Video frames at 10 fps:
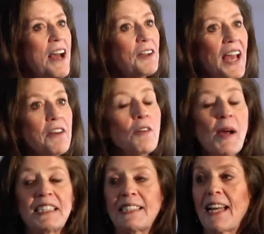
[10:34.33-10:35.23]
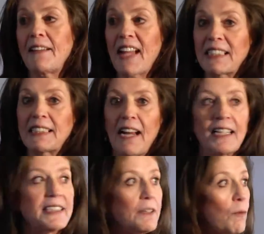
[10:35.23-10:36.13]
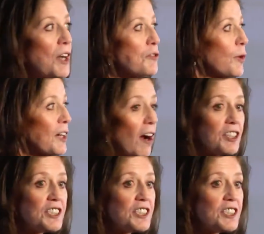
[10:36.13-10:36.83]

Now, Kendra might say, that's nice, and run to her car.